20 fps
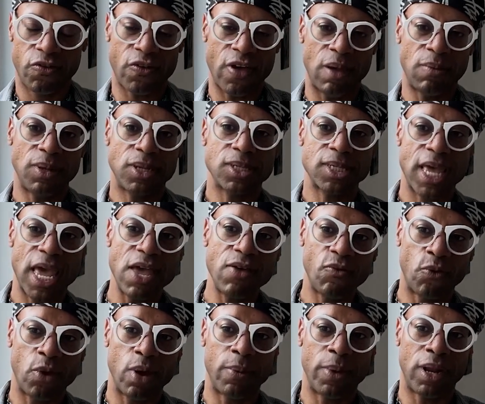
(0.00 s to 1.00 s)
fabulous cave
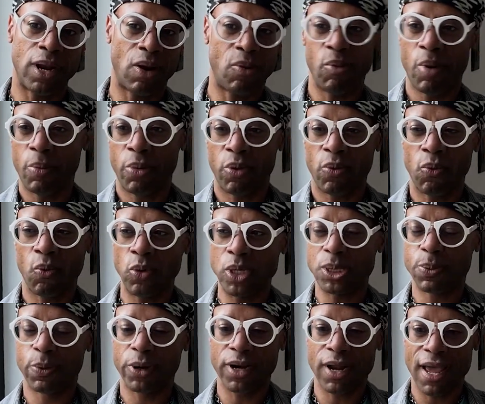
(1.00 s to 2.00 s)
women. I remember
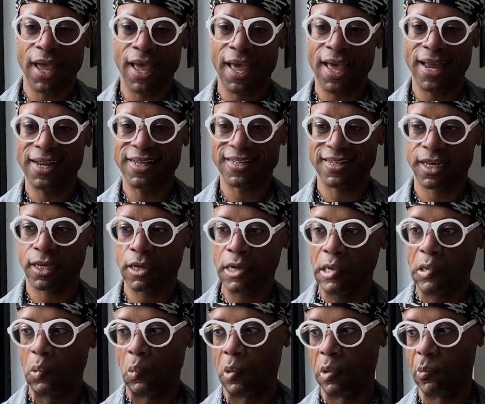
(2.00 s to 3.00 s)
whispering to Hetty saying,
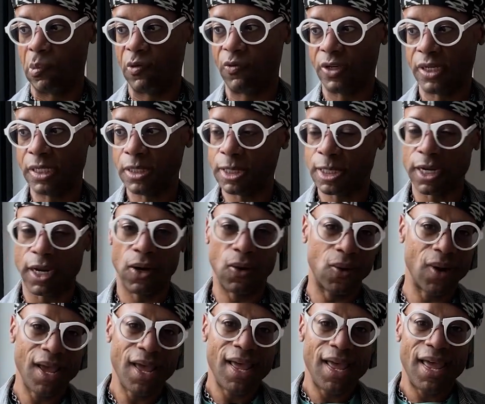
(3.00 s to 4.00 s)
Wilma
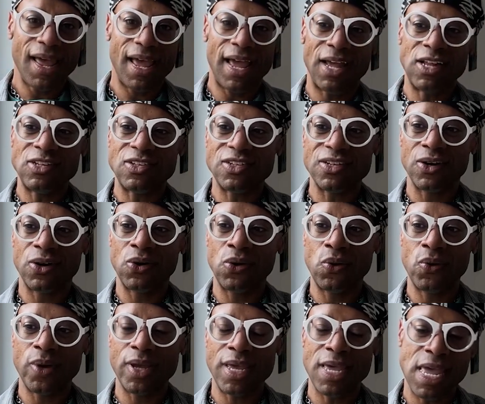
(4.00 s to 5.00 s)
Flintstone. And
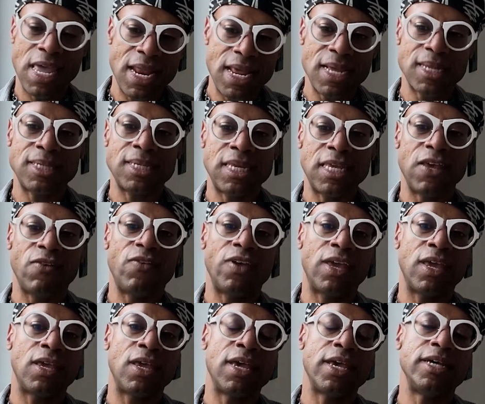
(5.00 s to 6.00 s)
so it is
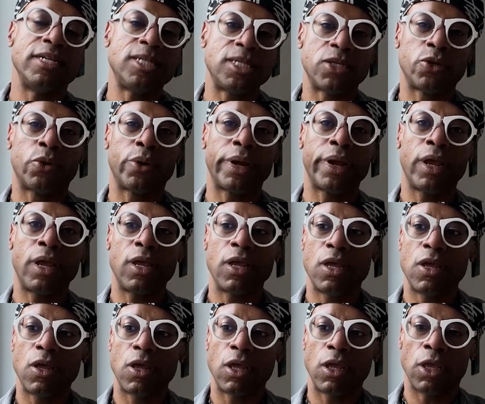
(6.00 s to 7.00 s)
giving history
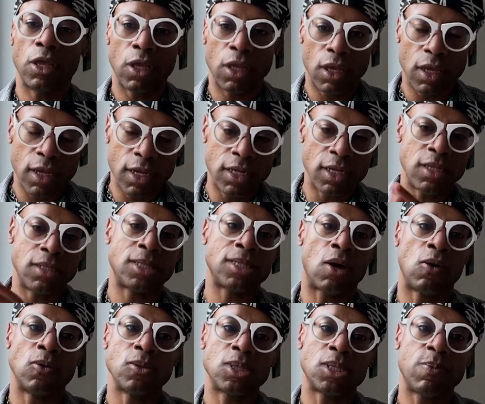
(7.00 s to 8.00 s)
its
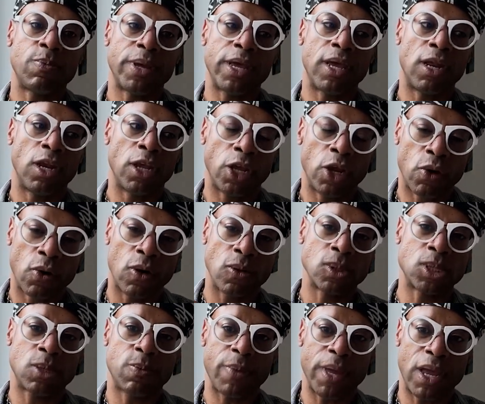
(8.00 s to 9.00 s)
own spin, your
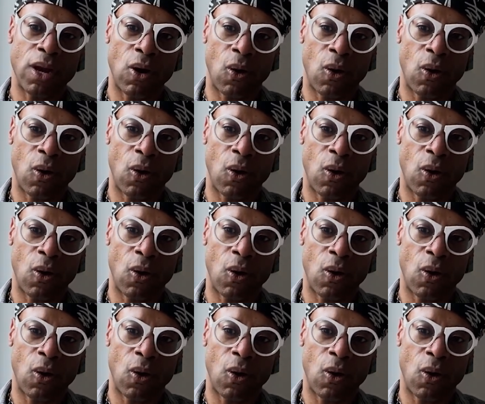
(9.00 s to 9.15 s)
own spin